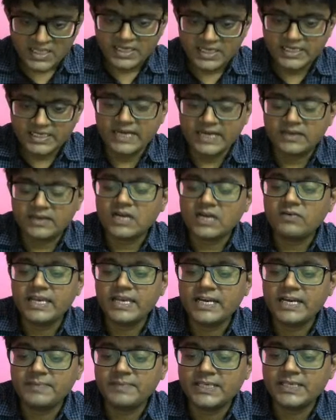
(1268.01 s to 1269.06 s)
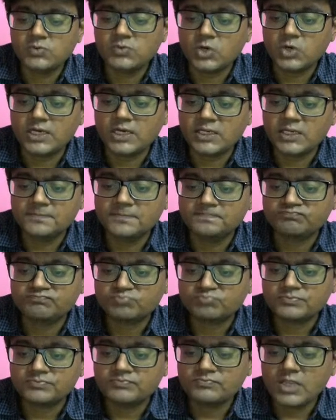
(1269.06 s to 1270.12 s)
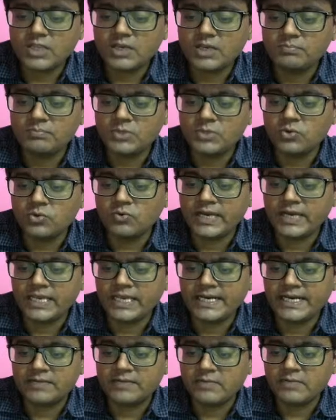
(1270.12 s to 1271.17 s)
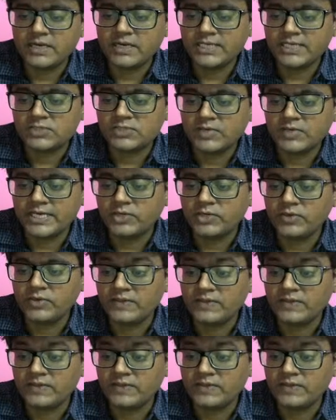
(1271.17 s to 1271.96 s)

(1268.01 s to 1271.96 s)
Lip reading: Delta violet means what? Mu violet minus 1 into A.